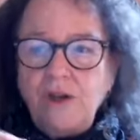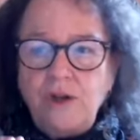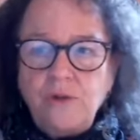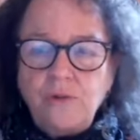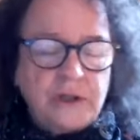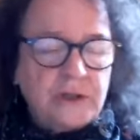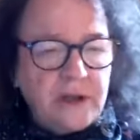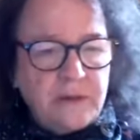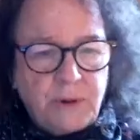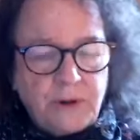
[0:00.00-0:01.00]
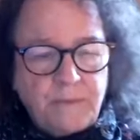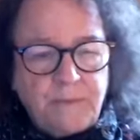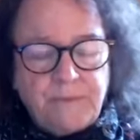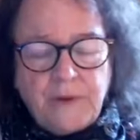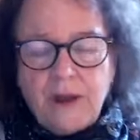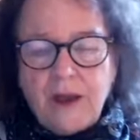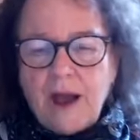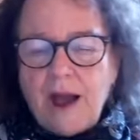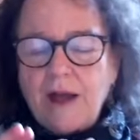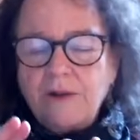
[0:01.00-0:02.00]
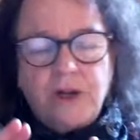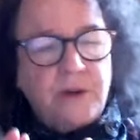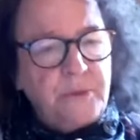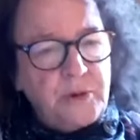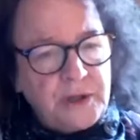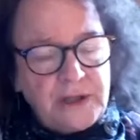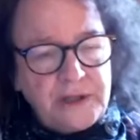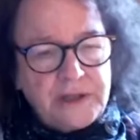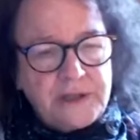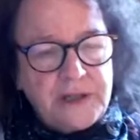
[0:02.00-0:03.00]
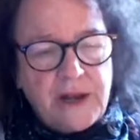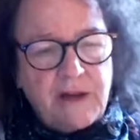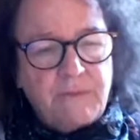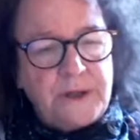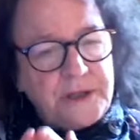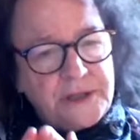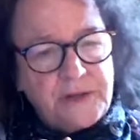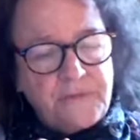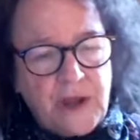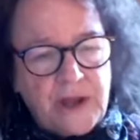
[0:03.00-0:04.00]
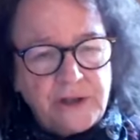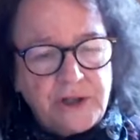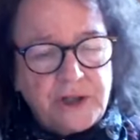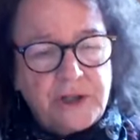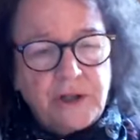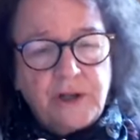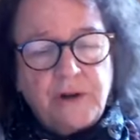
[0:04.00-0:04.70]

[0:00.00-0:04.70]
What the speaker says: union labor and communities that have been disadvantaged,